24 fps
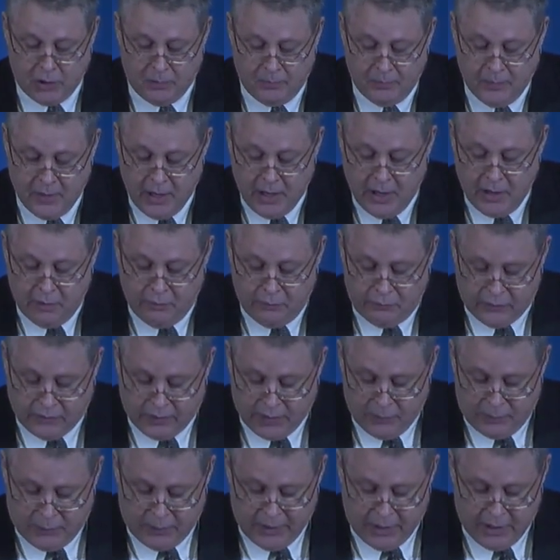
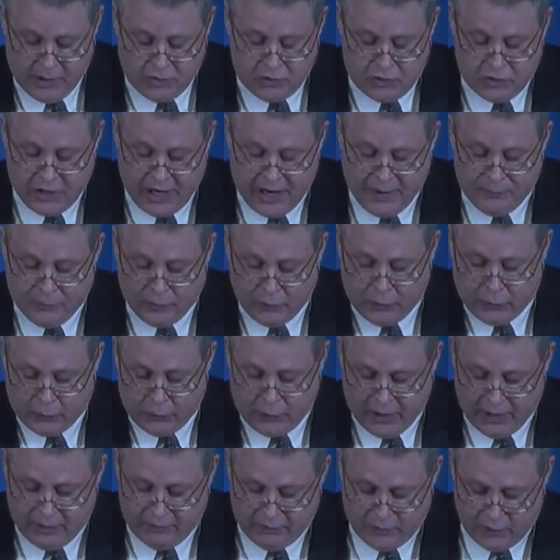Philippians chapter
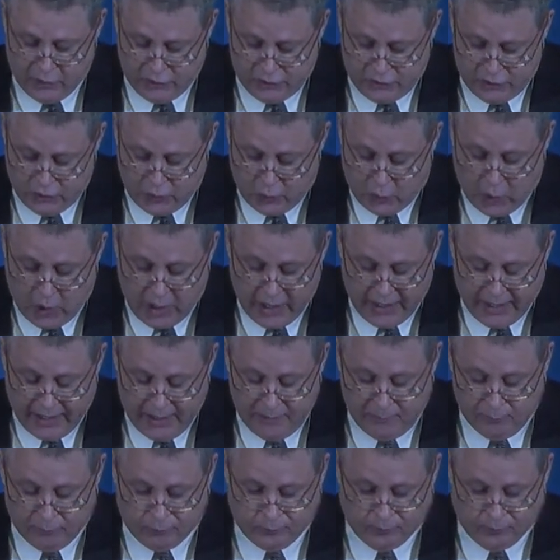3, verse 20.